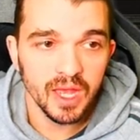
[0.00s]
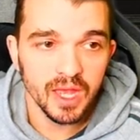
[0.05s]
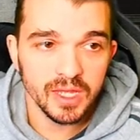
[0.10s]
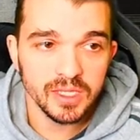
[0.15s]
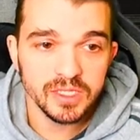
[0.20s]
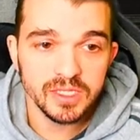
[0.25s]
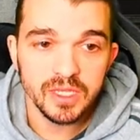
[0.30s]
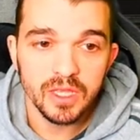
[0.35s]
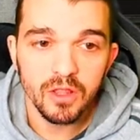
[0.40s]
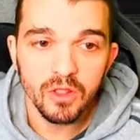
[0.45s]

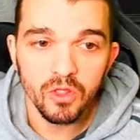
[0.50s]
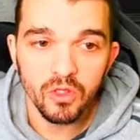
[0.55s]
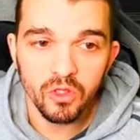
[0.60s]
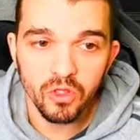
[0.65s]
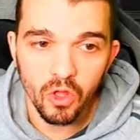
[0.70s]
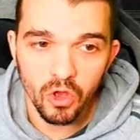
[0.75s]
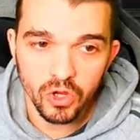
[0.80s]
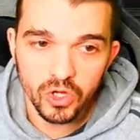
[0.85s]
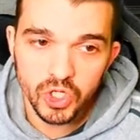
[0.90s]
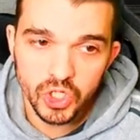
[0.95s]
and
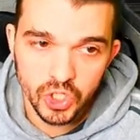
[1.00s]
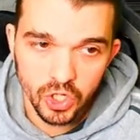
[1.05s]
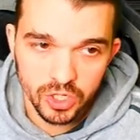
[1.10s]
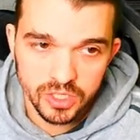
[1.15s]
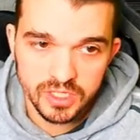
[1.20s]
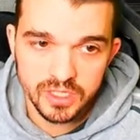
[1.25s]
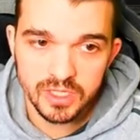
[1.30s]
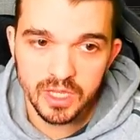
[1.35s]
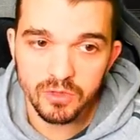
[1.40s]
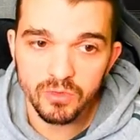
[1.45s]
long
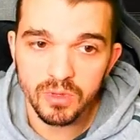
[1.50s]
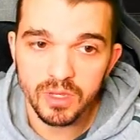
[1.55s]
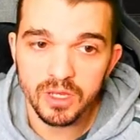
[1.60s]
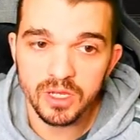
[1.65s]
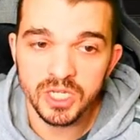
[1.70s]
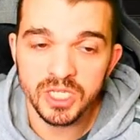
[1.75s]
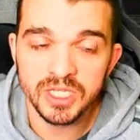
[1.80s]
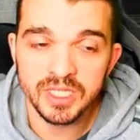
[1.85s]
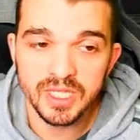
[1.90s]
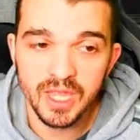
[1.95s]
shots that will
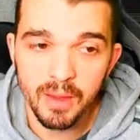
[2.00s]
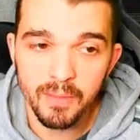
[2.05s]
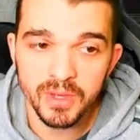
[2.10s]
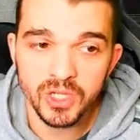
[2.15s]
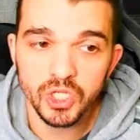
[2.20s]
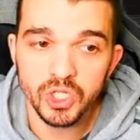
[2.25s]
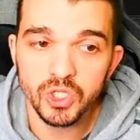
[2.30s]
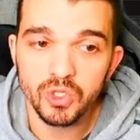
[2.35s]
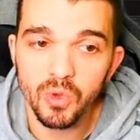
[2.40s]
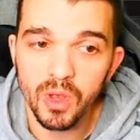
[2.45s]
increase
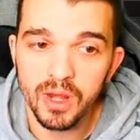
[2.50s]
damage